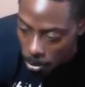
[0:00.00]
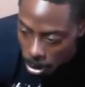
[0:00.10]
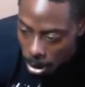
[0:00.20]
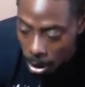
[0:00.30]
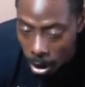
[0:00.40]

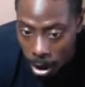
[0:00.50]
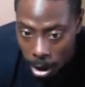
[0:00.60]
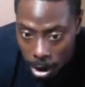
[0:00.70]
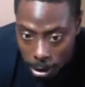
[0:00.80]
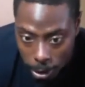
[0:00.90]
Or,
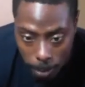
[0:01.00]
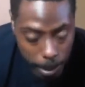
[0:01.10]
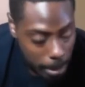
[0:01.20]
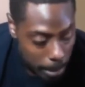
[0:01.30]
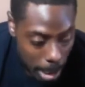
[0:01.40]

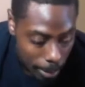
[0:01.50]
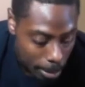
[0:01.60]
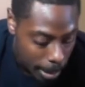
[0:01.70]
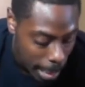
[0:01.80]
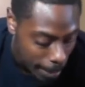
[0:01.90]
me and
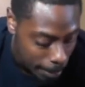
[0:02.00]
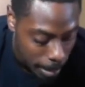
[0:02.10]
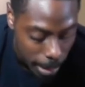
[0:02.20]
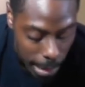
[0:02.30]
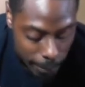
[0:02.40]
Matt would be
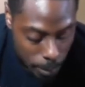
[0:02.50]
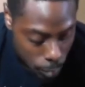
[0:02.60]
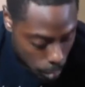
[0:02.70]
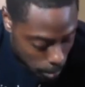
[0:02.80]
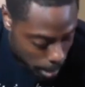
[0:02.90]
happy to have
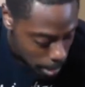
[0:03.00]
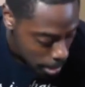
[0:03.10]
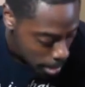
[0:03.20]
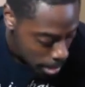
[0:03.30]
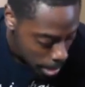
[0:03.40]
you
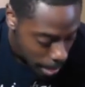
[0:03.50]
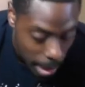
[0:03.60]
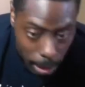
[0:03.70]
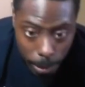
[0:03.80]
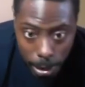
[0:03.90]
join
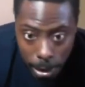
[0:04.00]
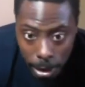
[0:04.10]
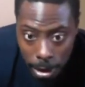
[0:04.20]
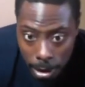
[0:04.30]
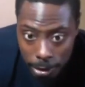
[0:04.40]
our